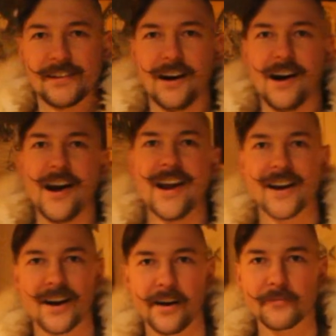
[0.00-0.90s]
Hi,
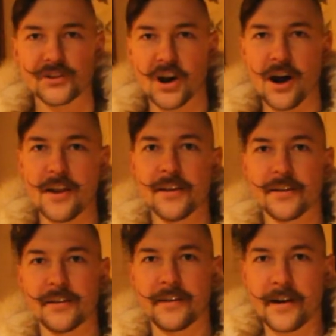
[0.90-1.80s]
I'm John,
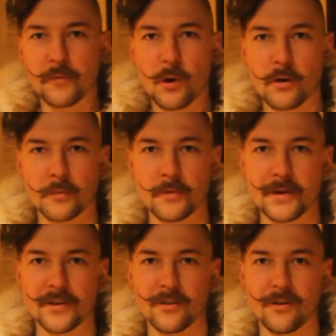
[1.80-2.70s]
and welcome to
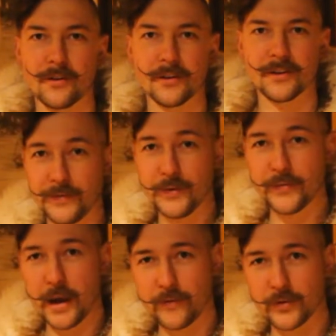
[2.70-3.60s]
Mead Hall. If
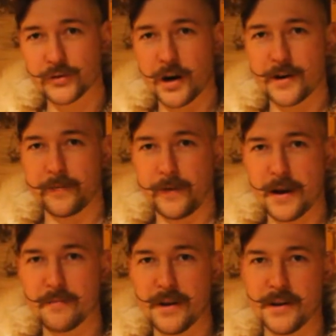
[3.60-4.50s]
you've ever tried to
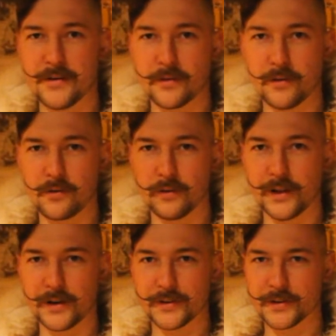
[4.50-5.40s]
find mead in your local
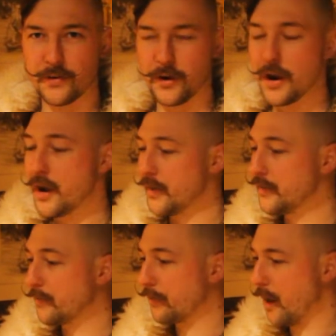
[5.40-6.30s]
liquor store,
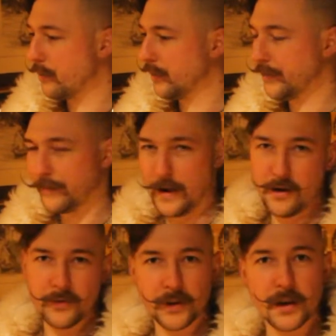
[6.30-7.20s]
you've probably
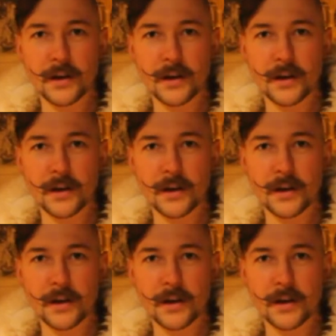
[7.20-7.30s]
found